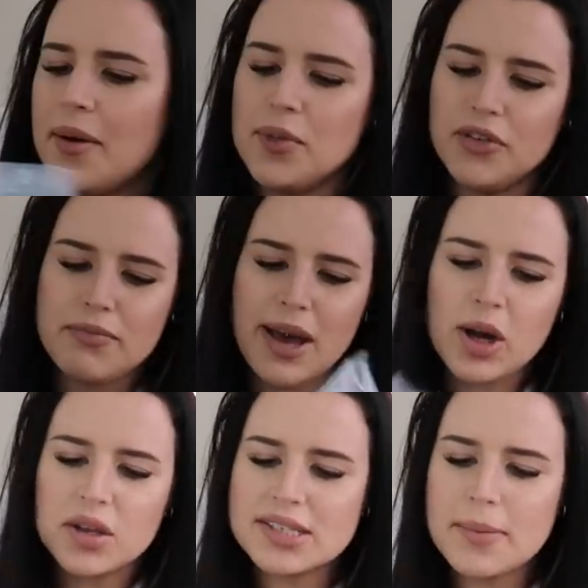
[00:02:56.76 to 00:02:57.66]
Moving
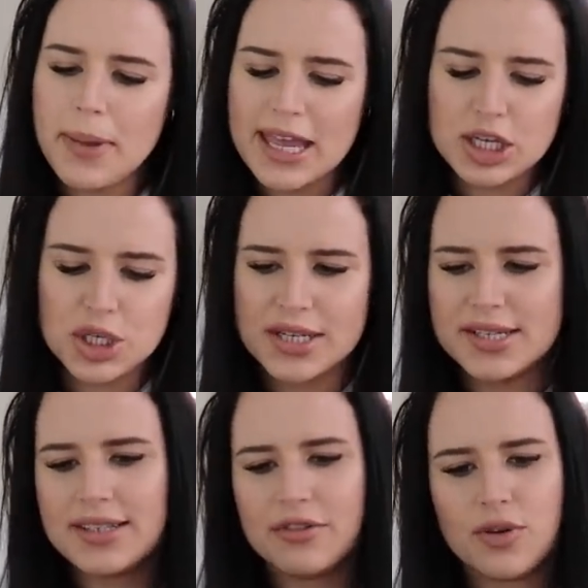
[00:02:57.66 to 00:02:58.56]
back on to
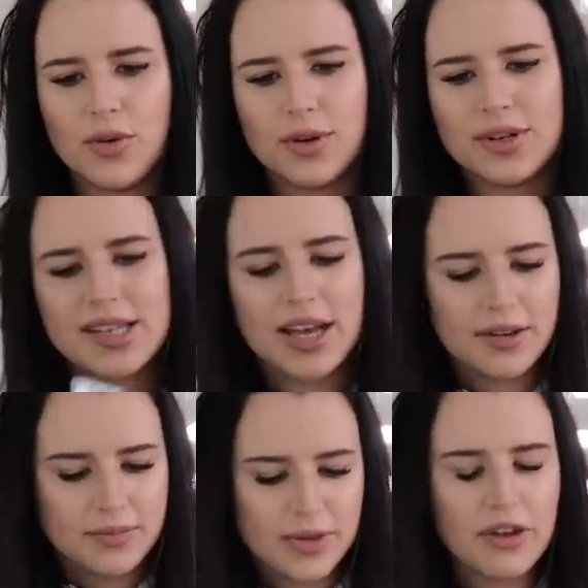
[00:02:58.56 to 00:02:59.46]
beiges, of course.
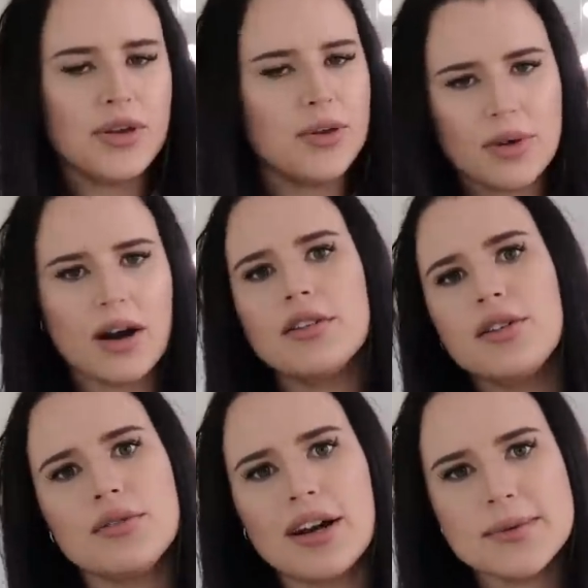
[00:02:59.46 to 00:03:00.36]
If you are
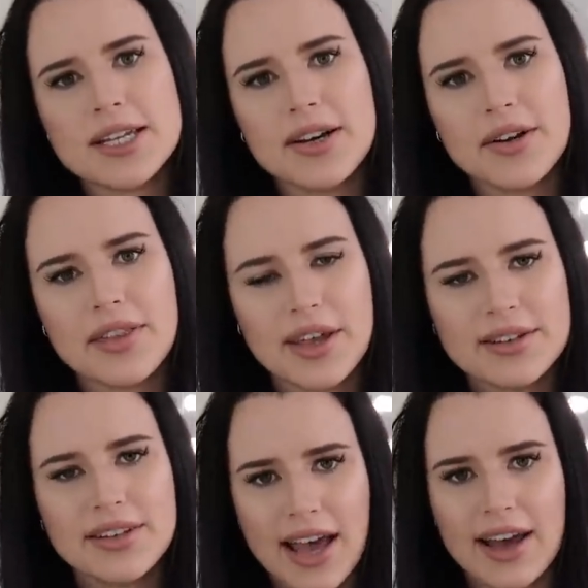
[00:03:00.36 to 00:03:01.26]
new around here,
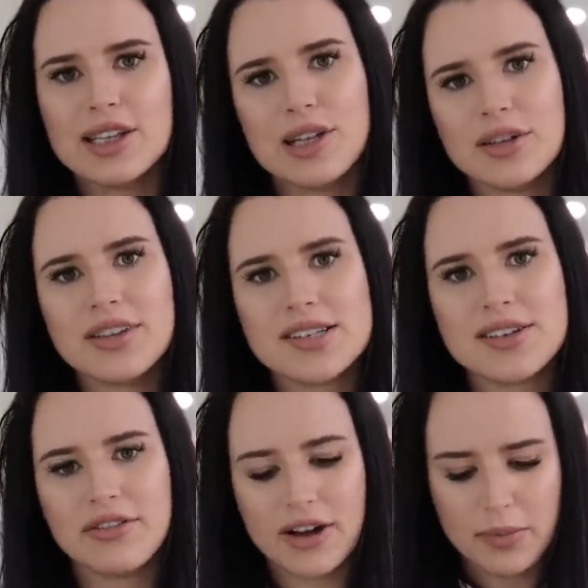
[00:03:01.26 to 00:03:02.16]
then yeah, a lot of the
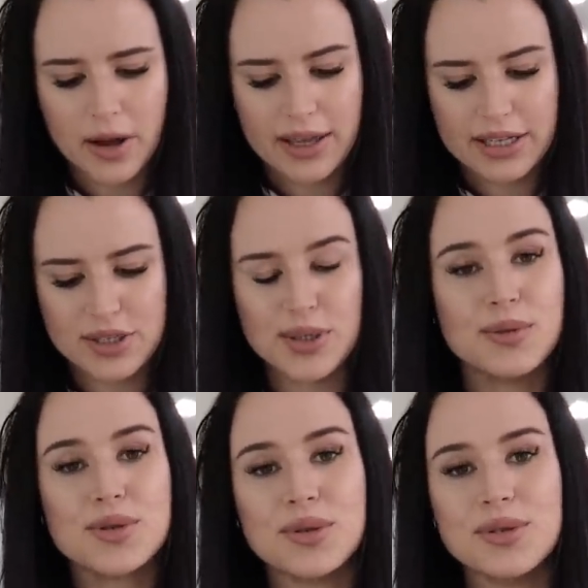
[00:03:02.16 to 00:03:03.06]
stuff I buy is
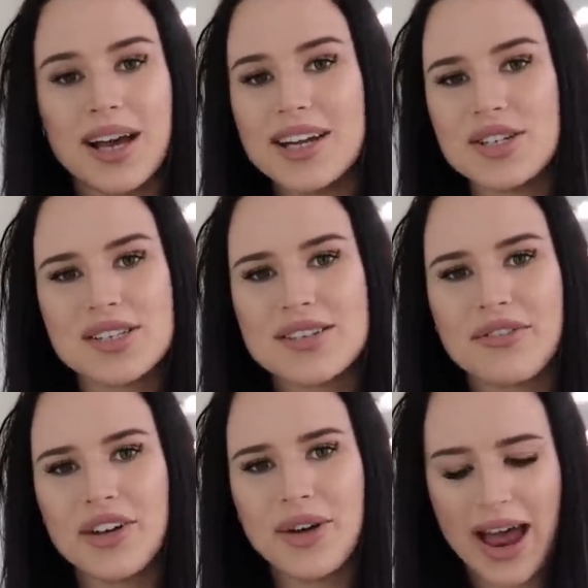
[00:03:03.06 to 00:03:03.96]
neutral. I just
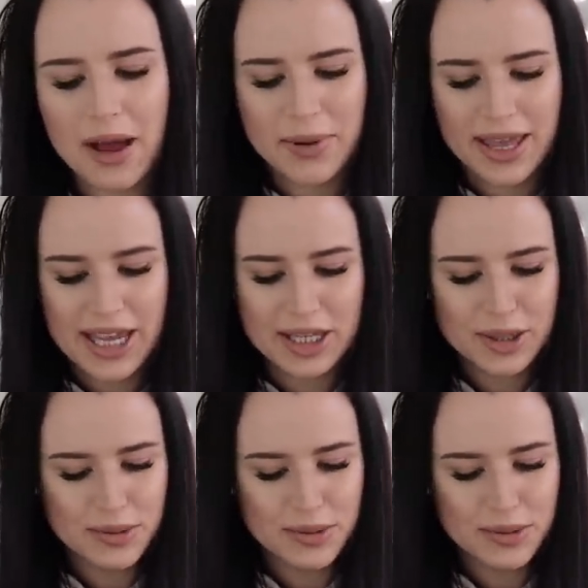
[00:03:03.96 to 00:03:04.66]
feel happy in